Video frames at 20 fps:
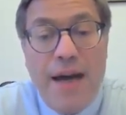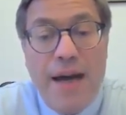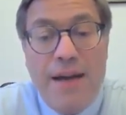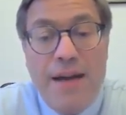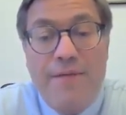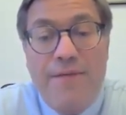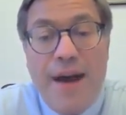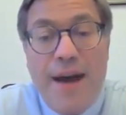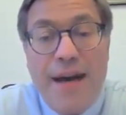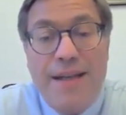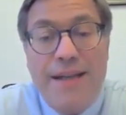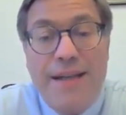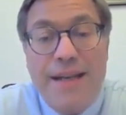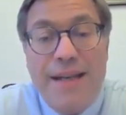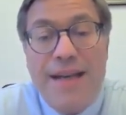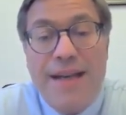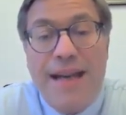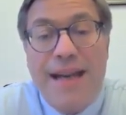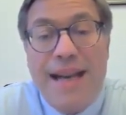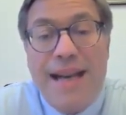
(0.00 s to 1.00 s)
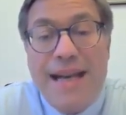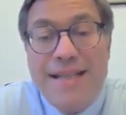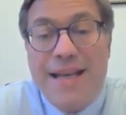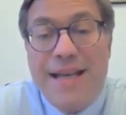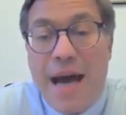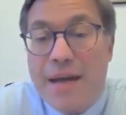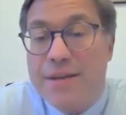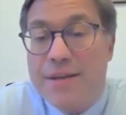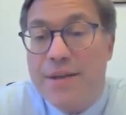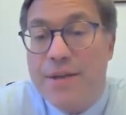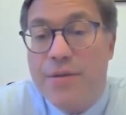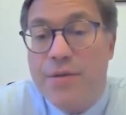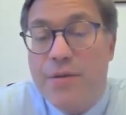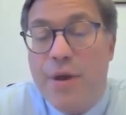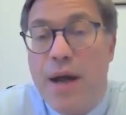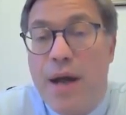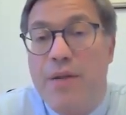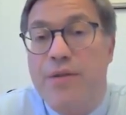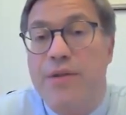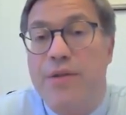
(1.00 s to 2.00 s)
and, in fact, in less access
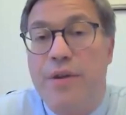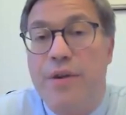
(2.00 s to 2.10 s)
to health